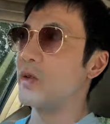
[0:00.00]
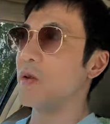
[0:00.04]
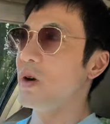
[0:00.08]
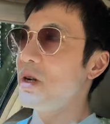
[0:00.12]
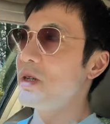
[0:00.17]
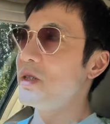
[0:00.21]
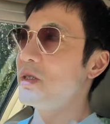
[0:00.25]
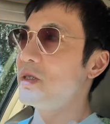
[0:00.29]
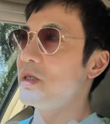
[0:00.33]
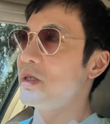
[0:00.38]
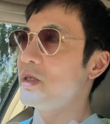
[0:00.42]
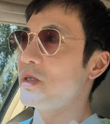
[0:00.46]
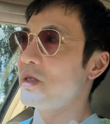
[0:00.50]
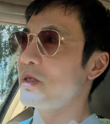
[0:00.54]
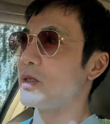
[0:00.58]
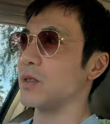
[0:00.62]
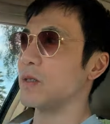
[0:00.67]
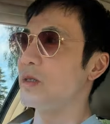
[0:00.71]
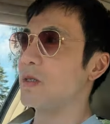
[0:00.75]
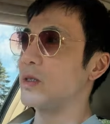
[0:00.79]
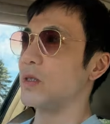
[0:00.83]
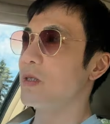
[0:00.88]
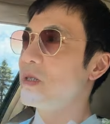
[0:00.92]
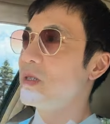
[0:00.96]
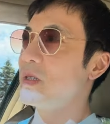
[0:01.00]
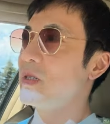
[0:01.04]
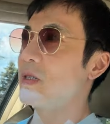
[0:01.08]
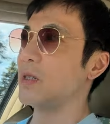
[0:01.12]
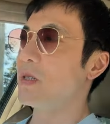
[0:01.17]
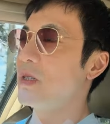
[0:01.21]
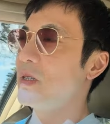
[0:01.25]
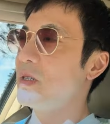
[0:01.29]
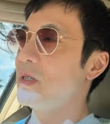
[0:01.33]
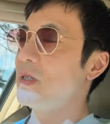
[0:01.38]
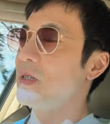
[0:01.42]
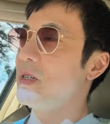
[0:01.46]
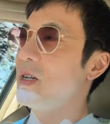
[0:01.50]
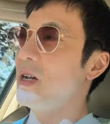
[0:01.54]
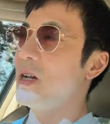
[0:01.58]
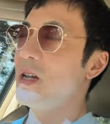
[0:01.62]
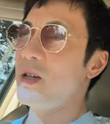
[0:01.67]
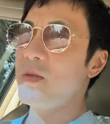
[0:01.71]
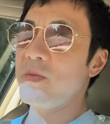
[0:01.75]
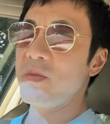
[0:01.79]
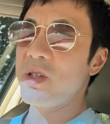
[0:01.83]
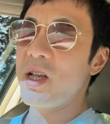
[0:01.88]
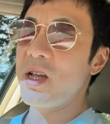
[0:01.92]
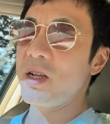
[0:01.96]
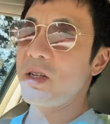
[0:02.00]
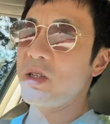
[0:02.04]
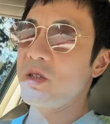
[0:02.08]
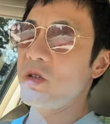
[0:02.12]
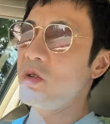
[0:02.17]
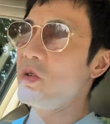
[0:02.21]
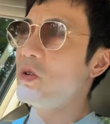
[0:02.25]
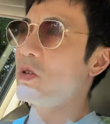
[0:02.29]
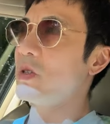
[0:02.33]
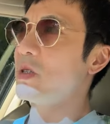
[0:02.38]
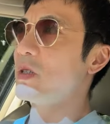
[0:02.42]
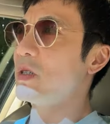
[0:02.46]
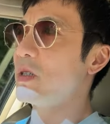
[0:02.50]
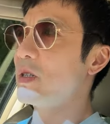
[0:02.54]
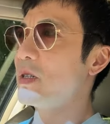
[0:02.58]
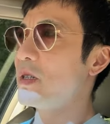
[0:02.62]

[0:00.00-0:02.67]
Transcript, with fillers: questions. I am not Google.